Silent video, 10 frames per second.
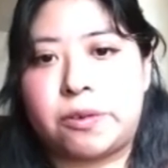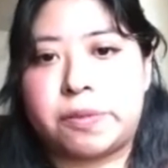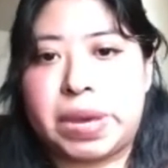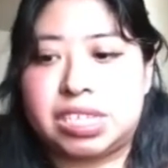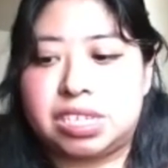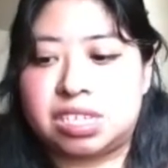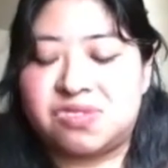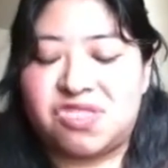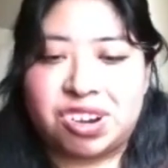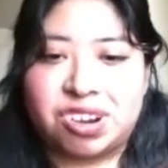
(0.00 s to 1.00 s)
made just
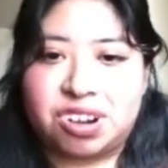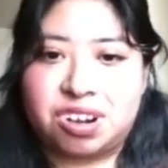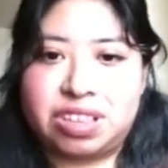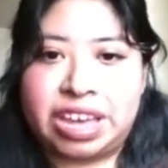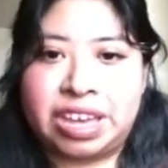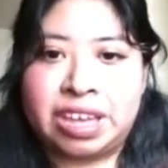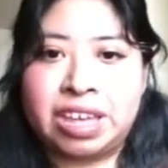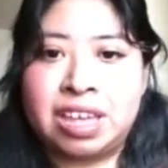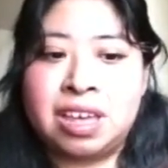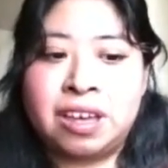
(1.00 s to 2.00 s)
for her. Like,
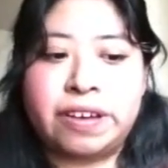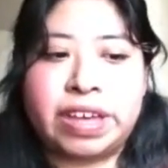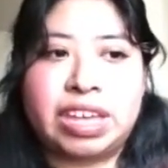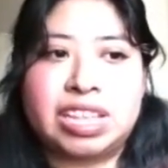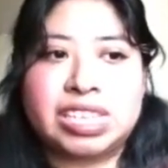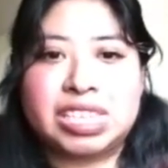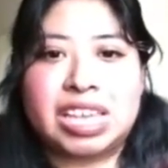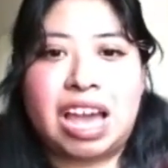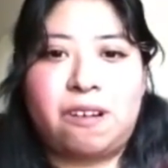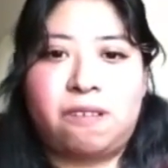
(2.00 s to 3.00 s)
okay, this is
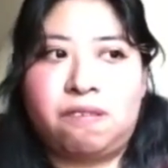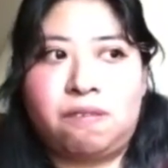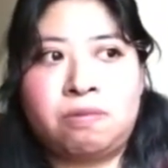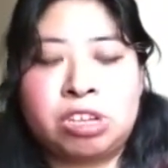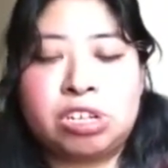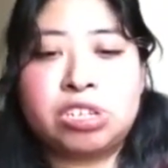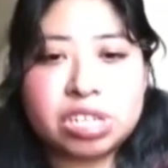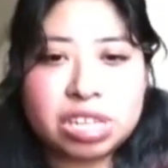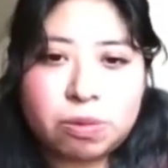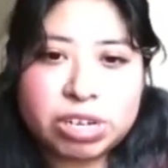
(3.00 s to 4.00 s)
how
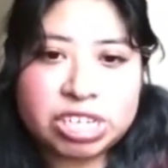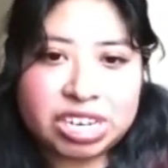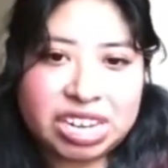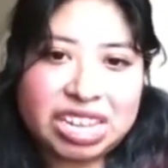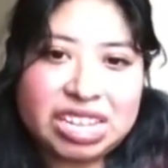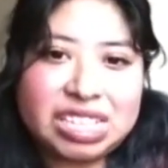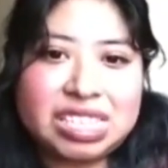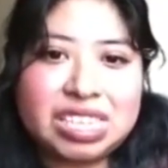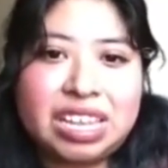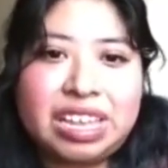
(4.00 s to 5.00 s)
usually what she
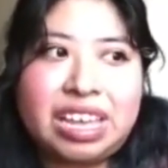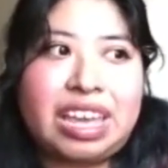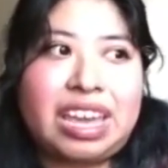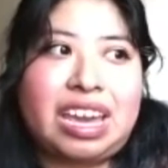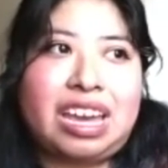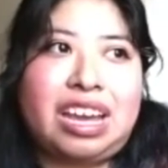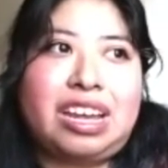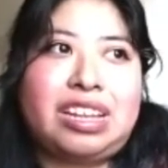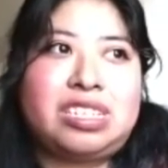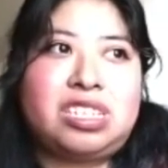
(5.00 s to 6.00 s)
needs,
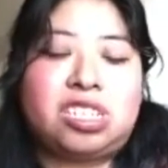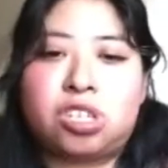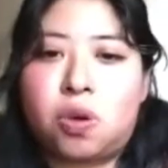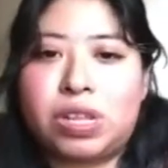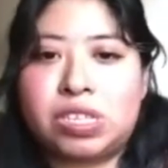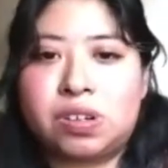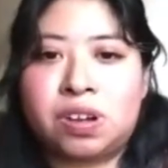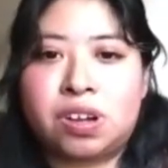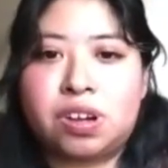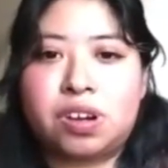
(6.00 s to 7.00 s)
and just show it to
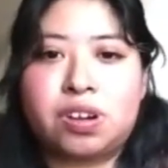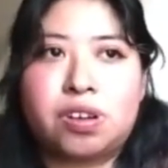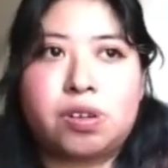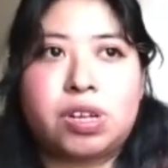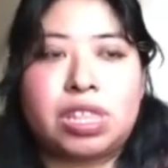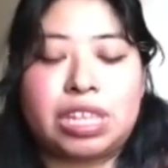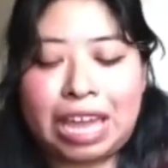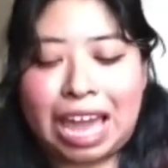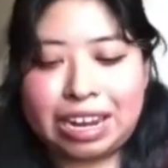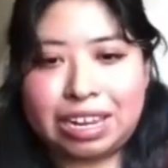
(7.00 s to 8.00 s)
her. Or they
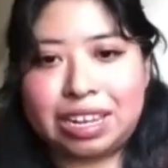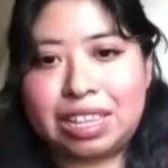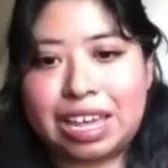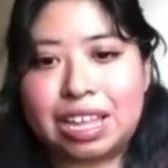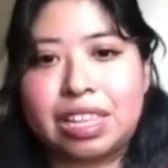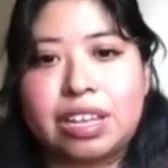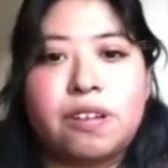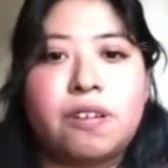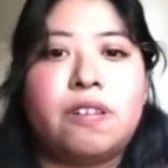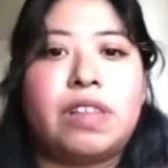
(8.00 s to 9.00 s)
had it in like a
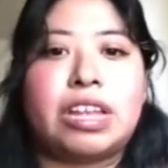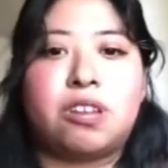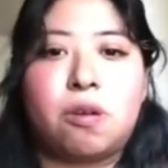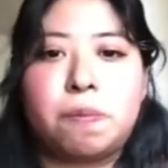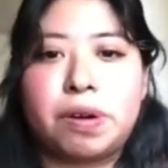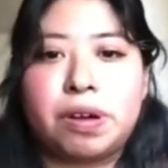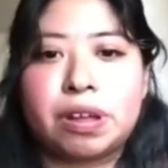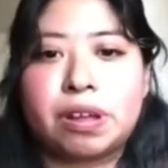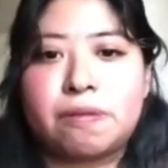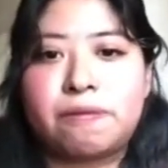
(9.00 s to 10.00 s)
little like notebook
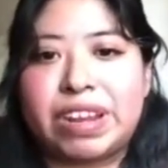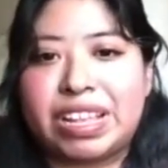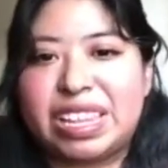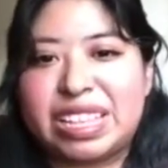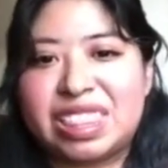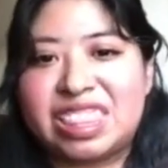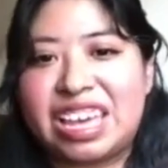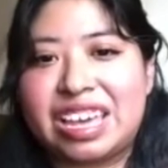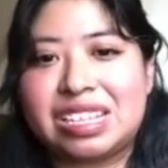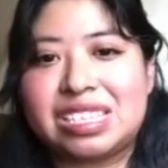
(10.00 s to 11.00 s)
ringlet
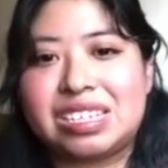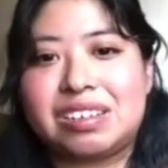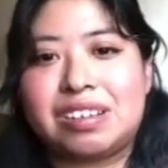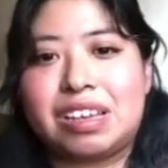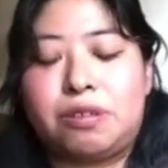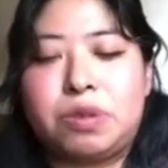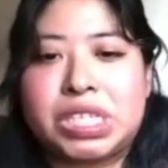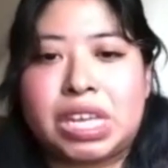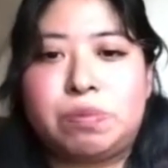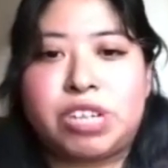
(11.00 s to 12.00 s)
thing to always
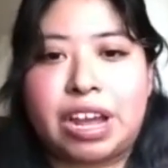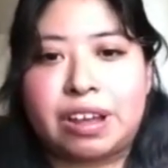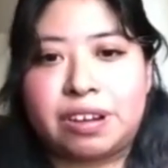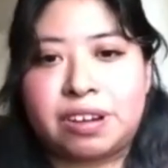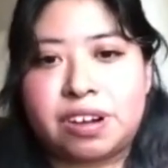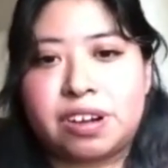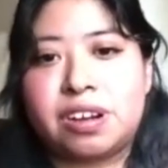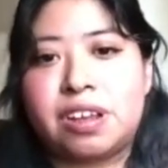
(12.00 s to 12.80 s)
keep track on her.